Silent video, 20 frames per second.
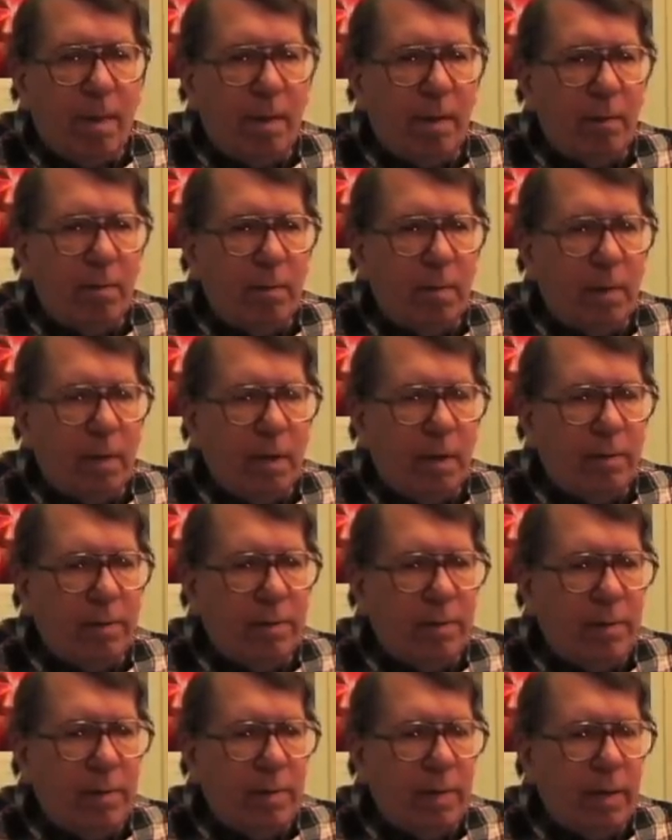And while I
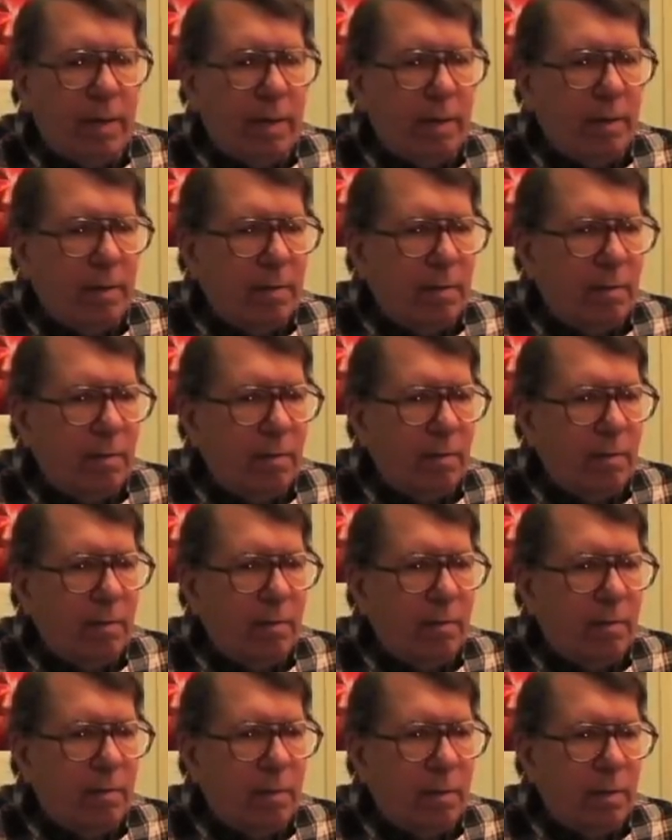was doing that, I
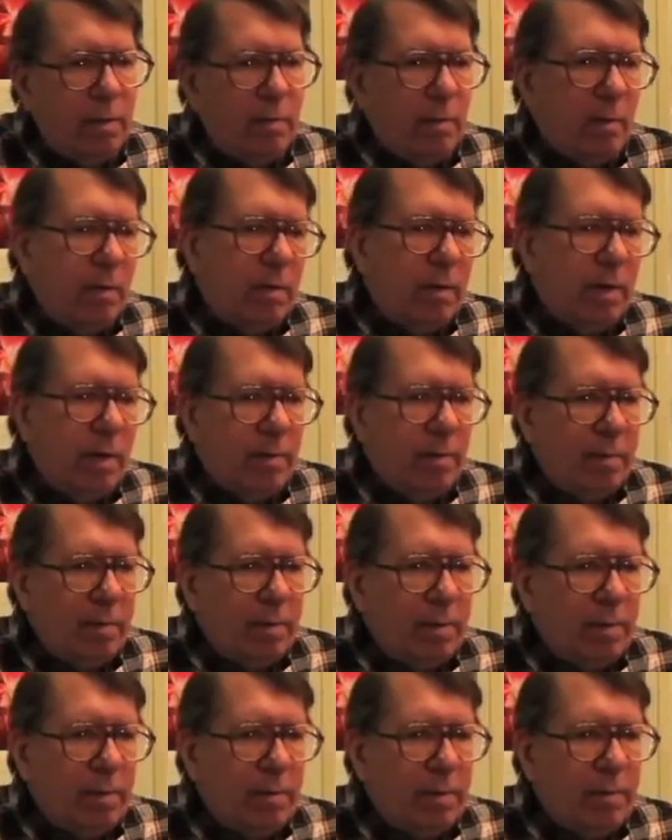said, well, okay, I'm
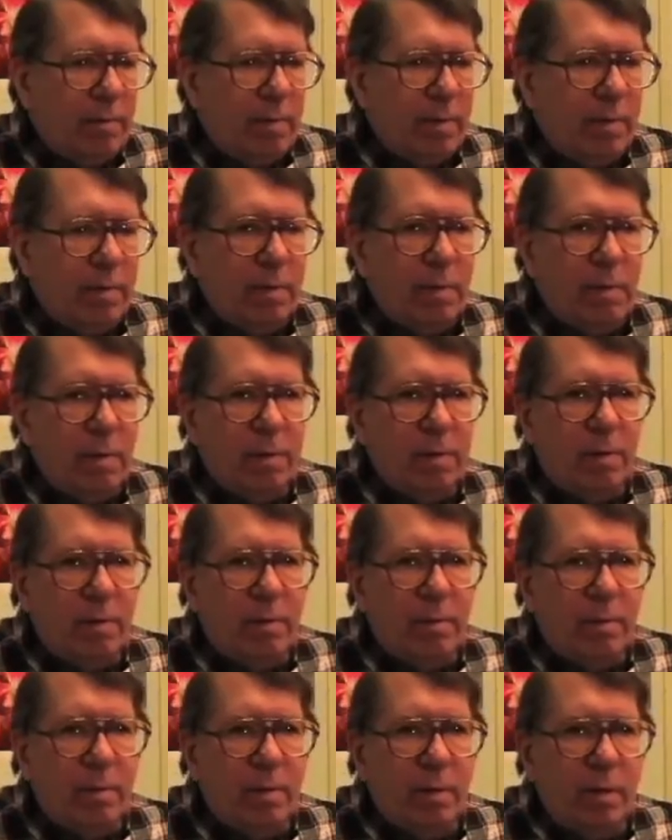going to screen mutants all
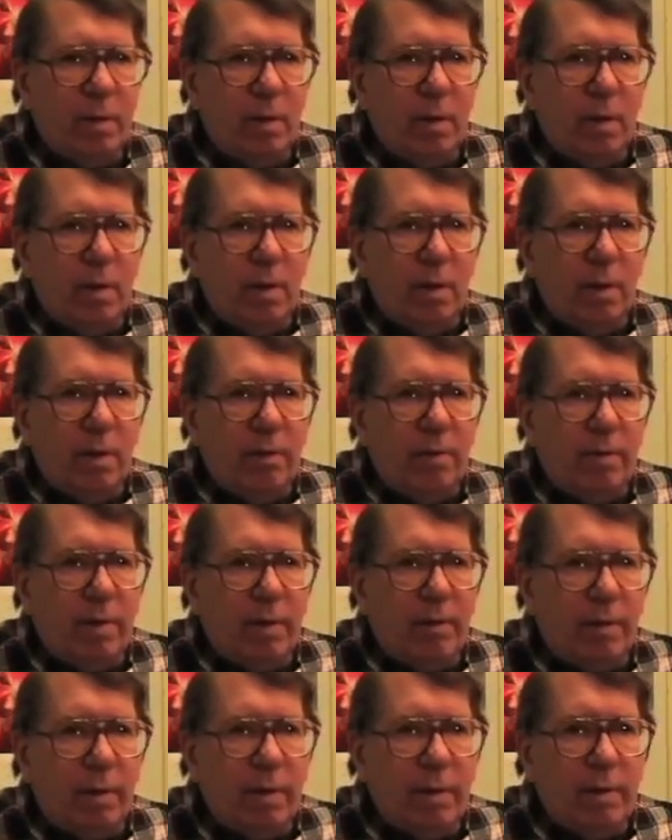summer, and if
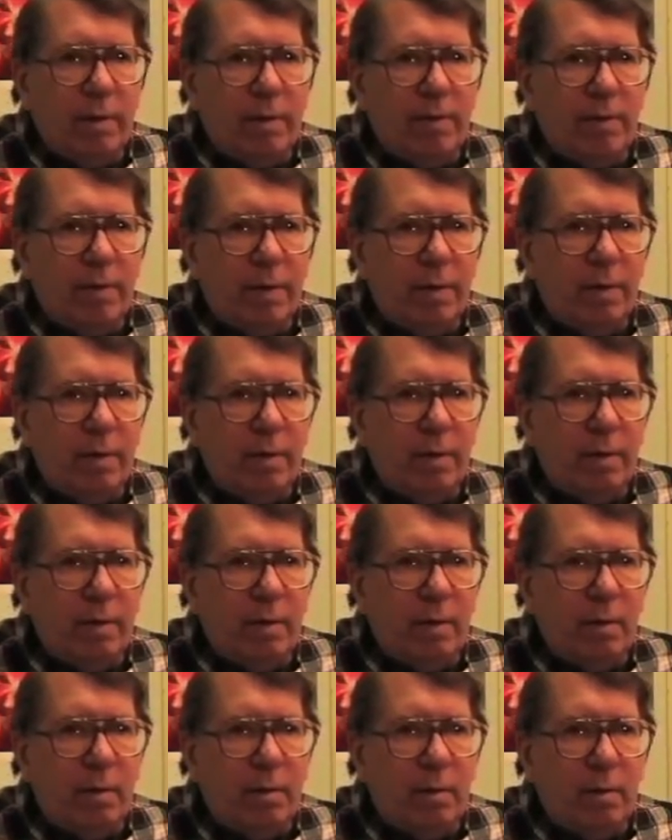I don't get anything, then
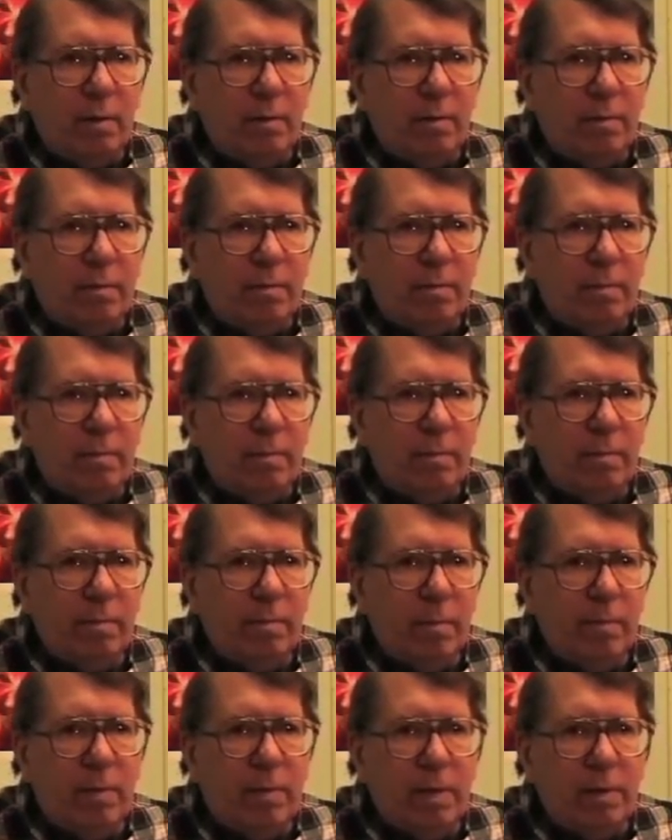I'll
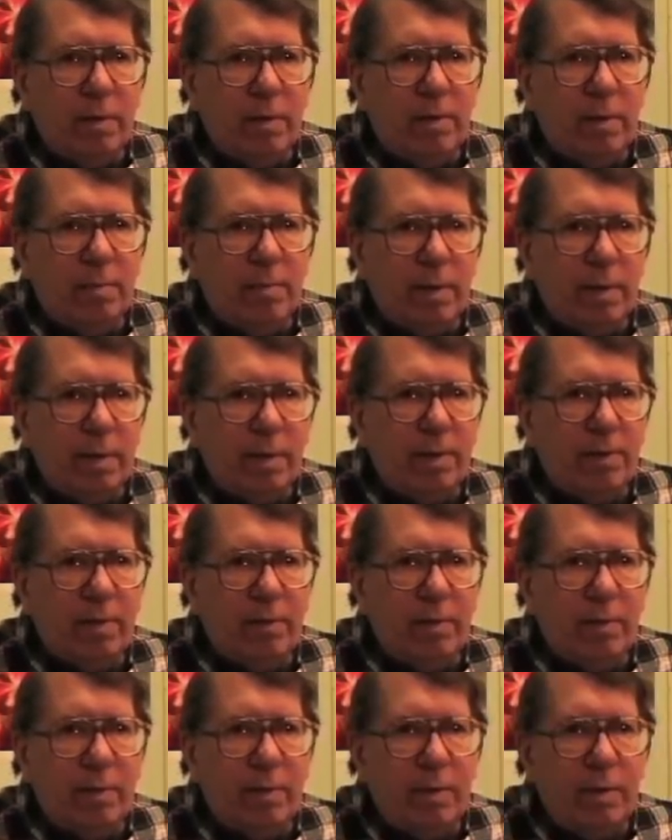move on to something else
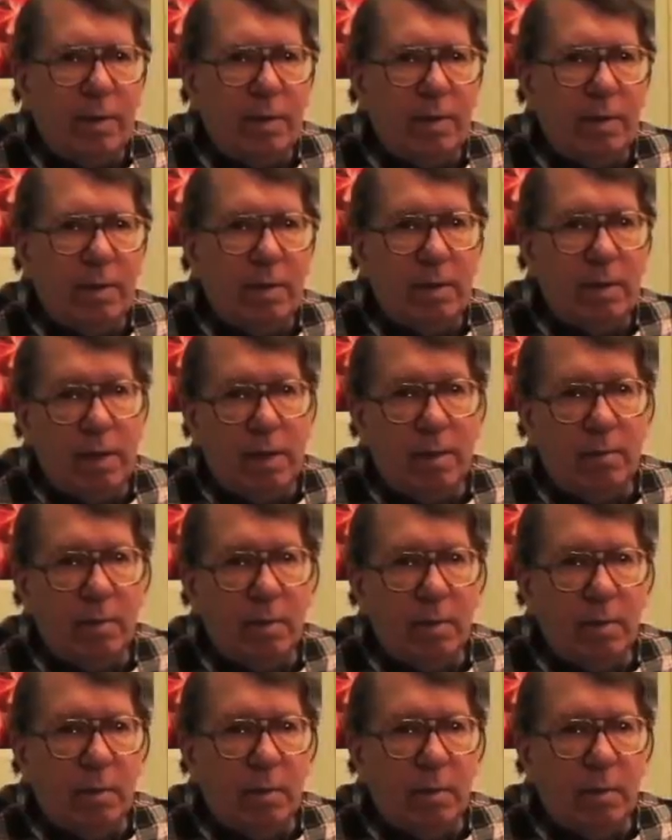after I take the exam.